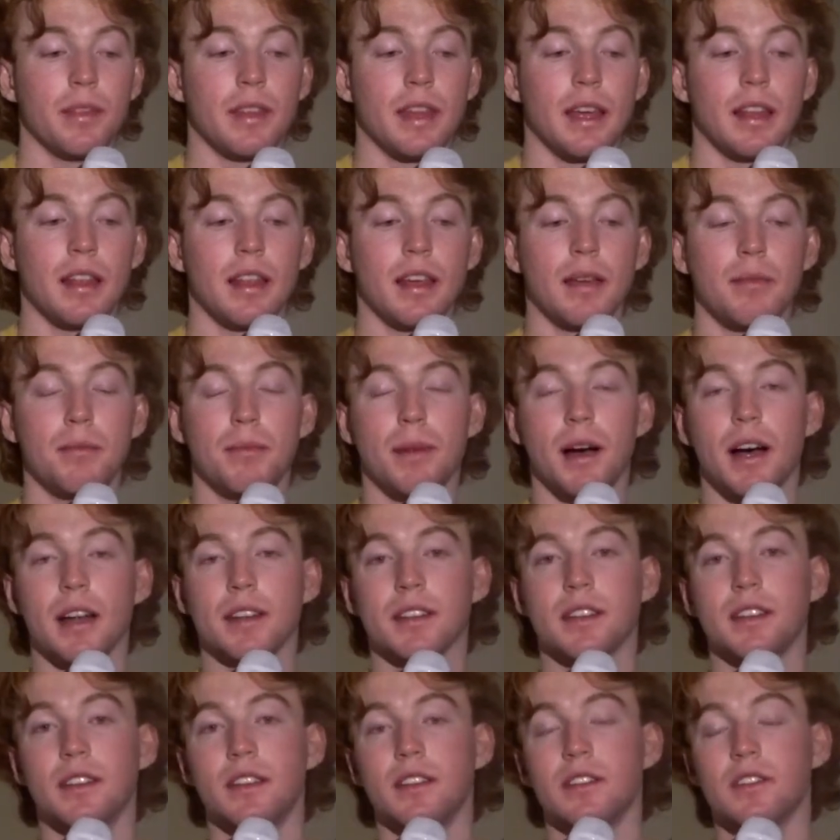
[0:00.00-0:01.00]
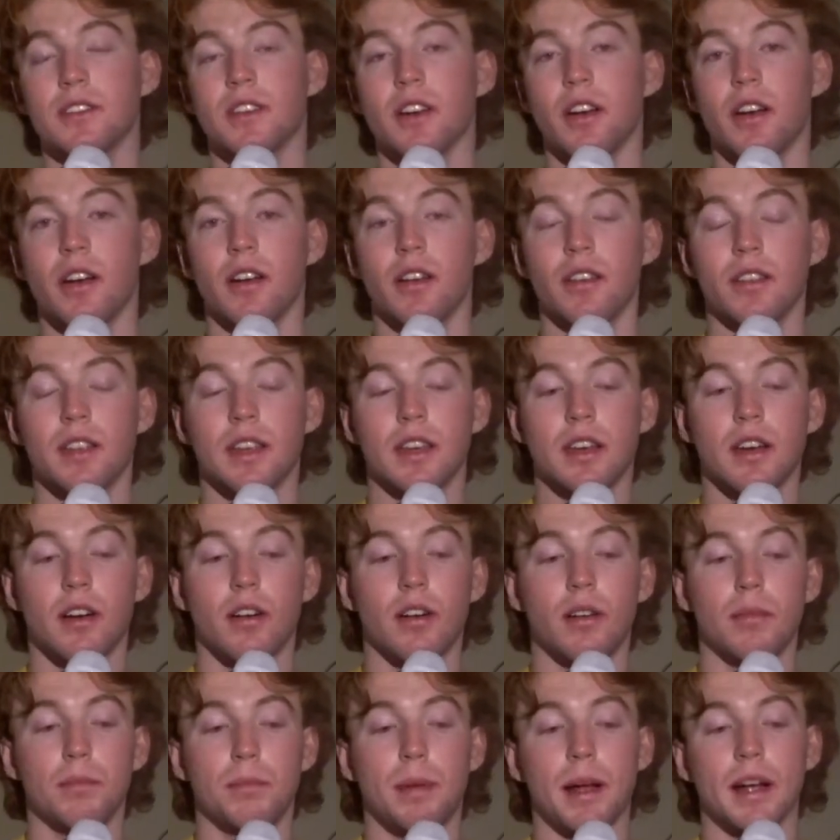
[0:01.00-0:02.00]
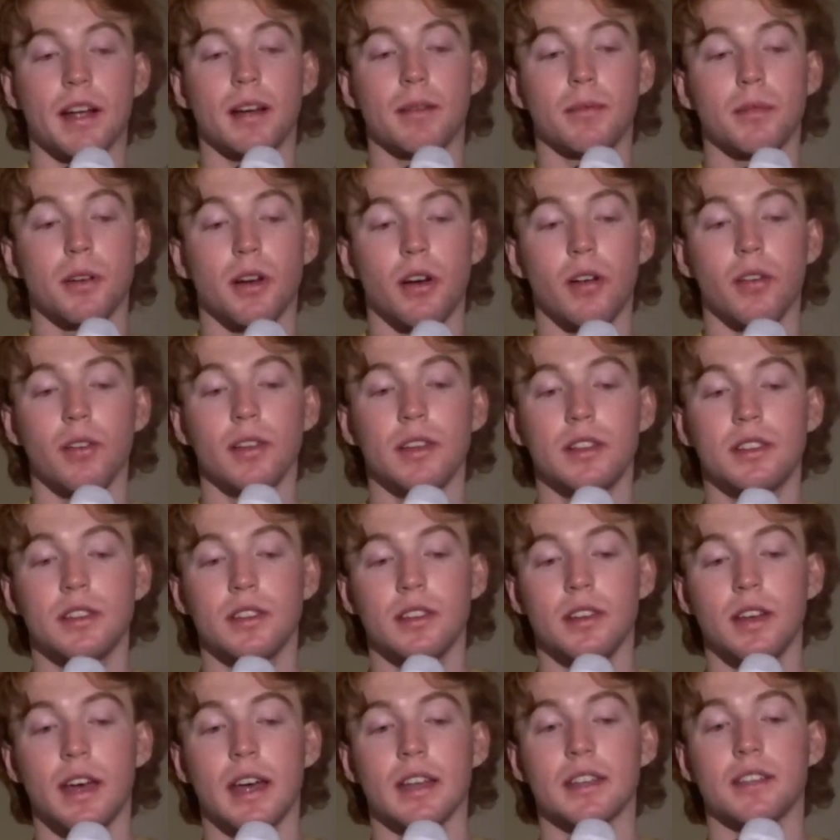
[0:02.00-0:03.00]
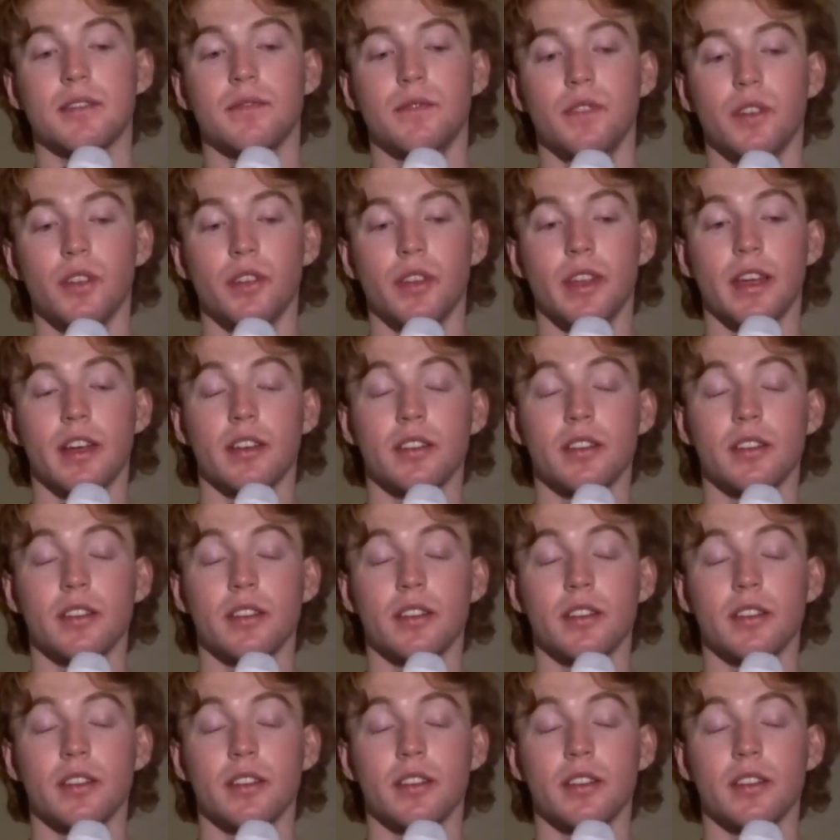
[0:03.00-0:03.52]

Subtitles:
They let Martinez go, the backup goalie, to Aston Villa.